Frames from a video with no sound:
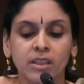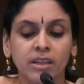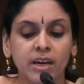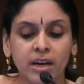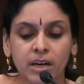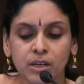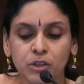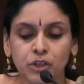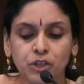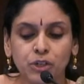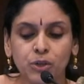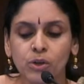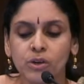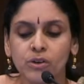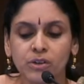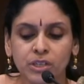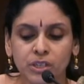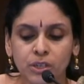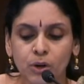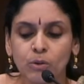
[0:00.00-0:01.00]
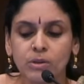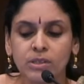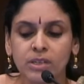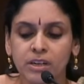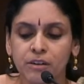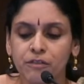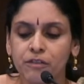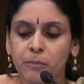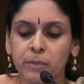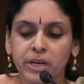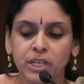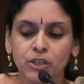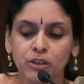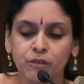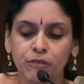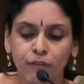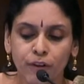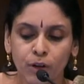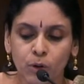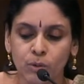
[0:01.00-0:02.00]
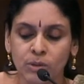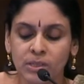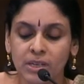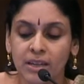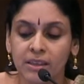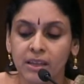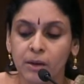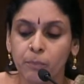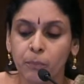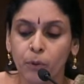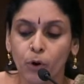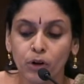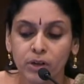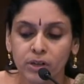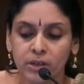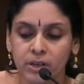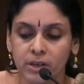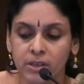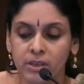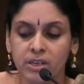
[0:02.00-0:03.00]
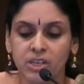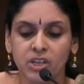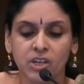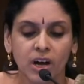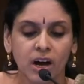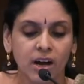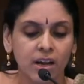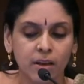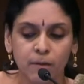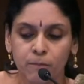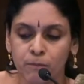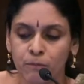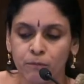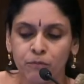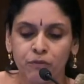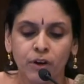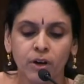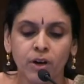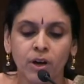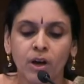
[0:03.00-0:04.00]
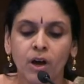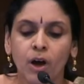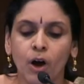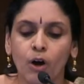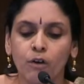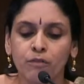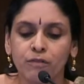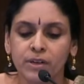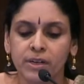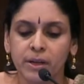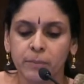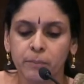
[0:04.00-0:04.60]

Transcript: They control resource and information flows, and they portend the triumph of a